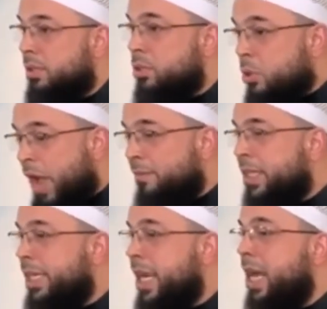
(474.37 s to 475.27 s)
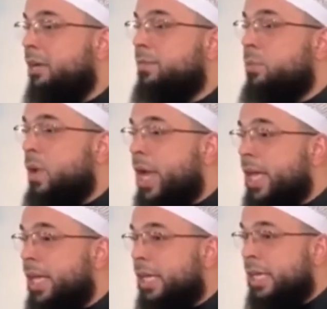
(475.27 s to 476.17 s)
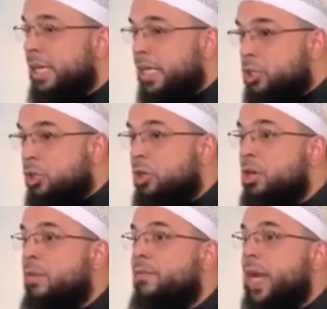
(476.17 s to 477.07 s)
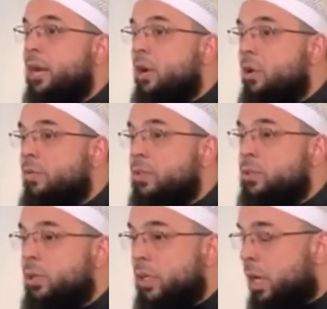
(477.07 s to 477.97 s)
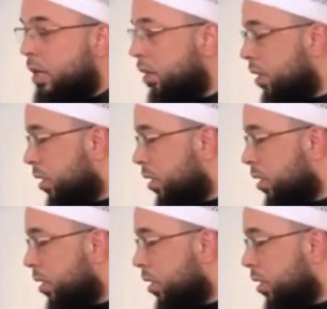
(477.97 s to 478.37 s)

You have to get out of the way and turn your affair over to Allah